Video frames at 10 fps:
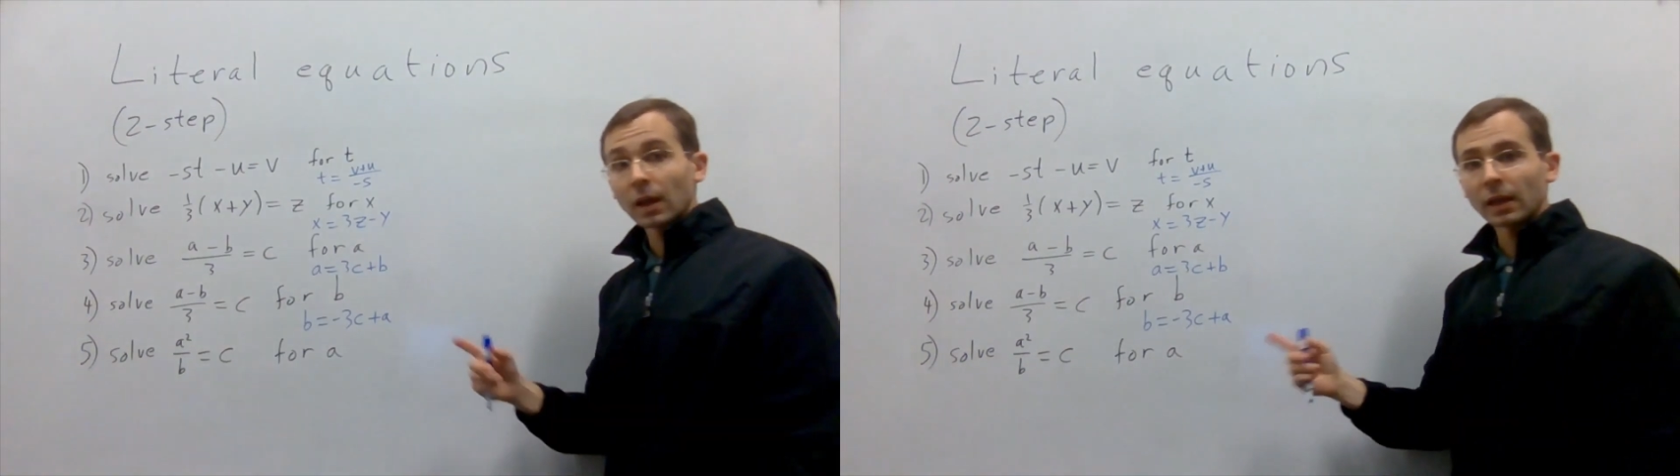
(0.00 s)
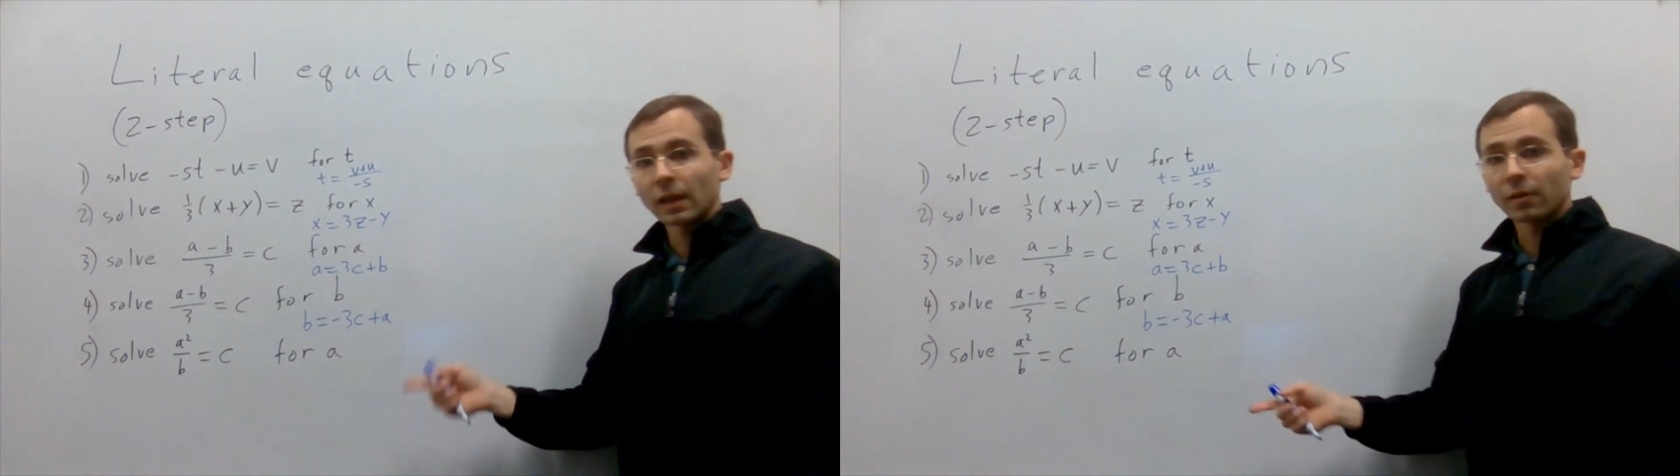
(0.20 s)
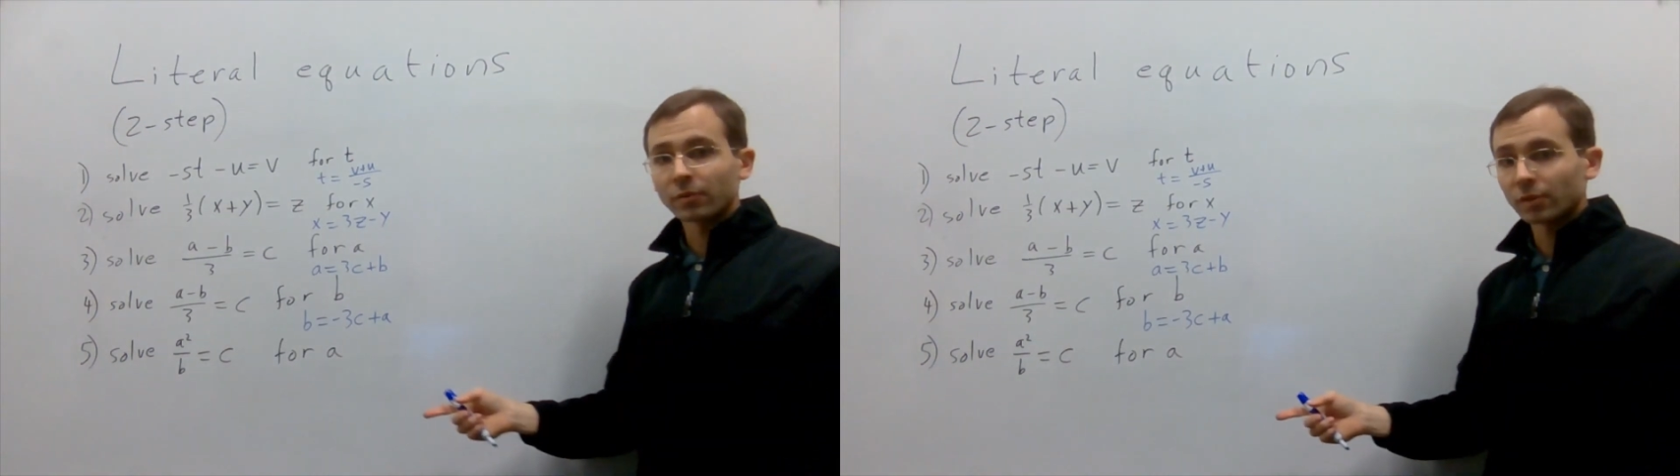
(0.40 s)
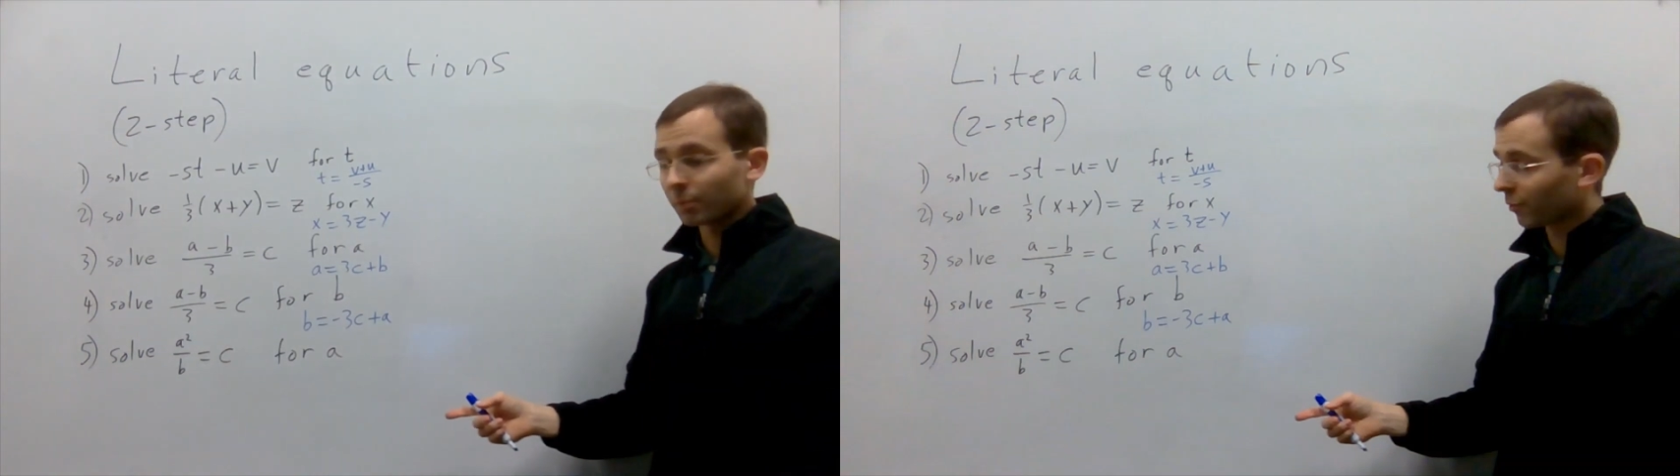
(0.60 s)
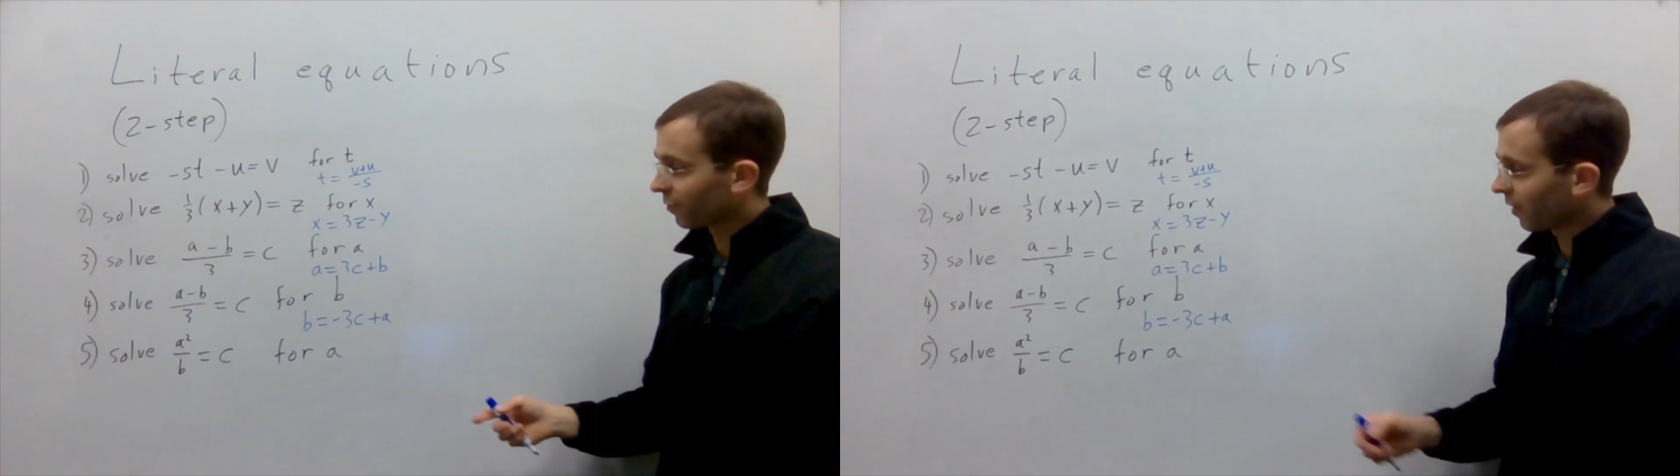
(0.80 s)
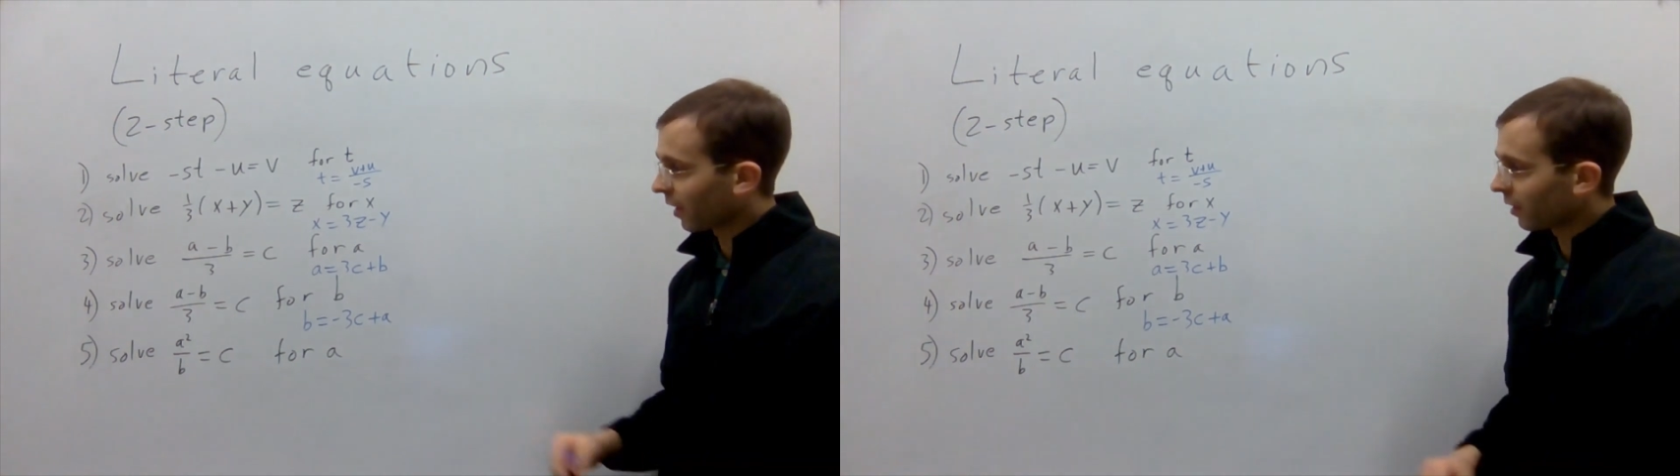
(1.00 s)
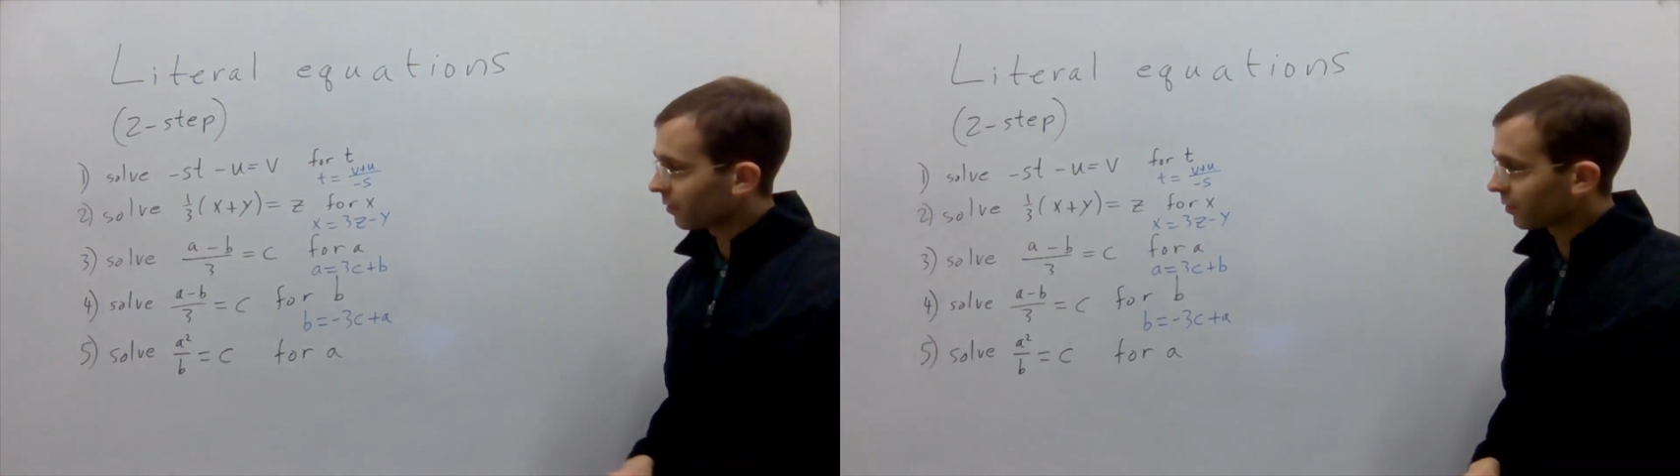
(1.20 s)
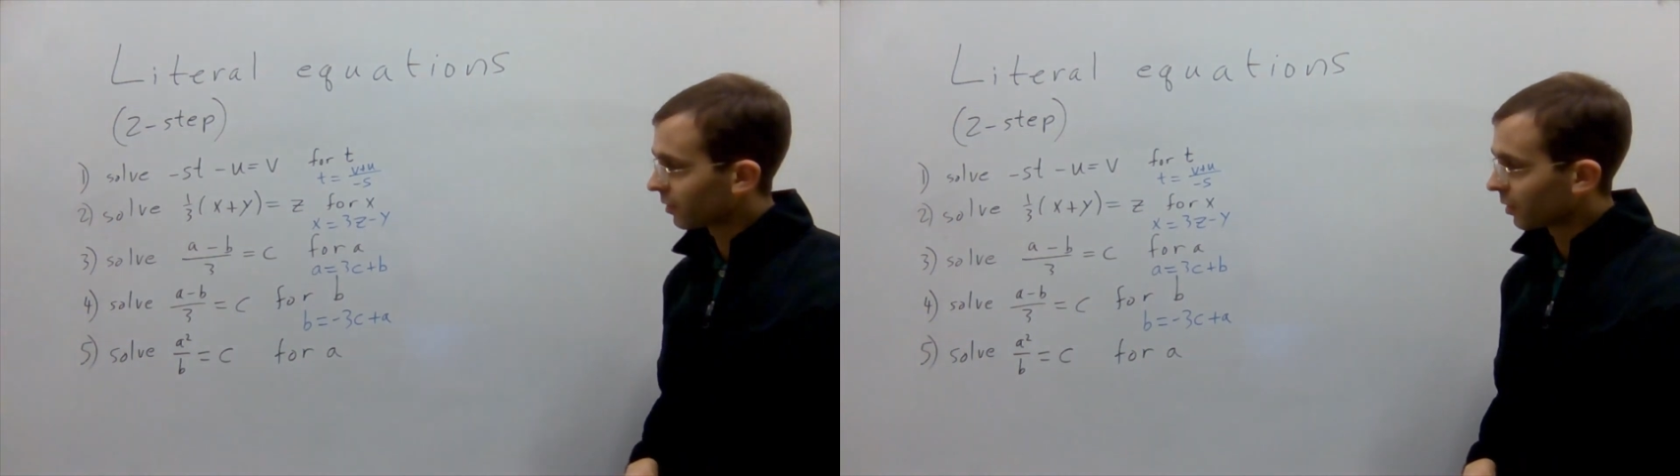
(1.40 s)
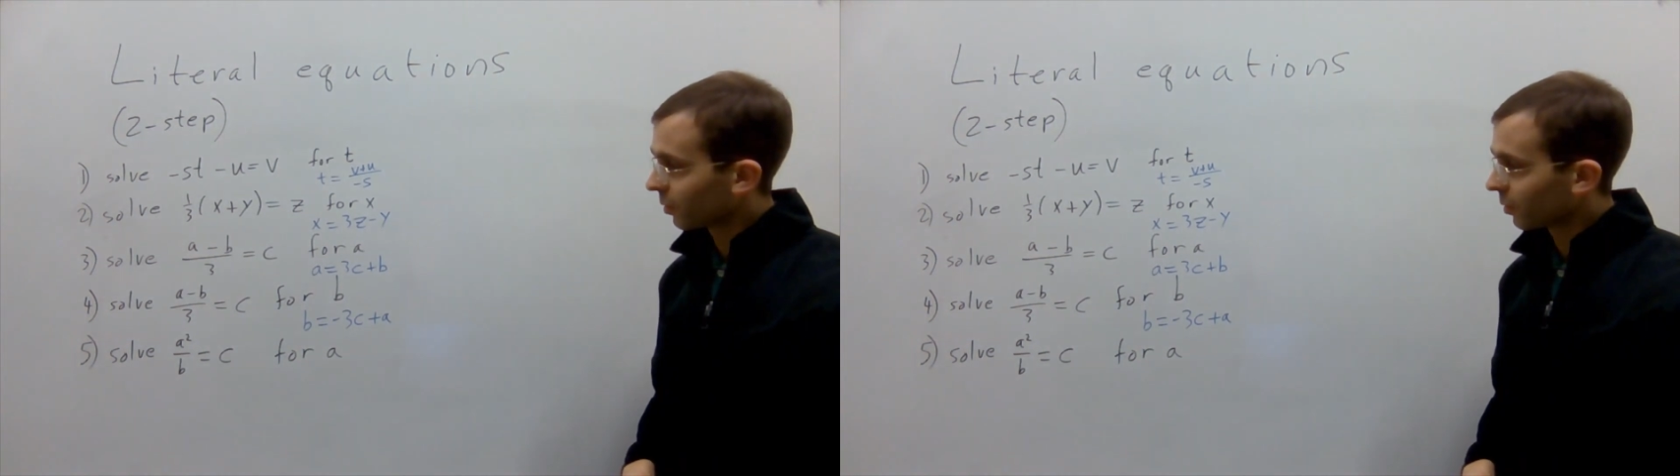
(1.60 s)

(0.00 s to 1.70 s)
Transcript: And now for number 5,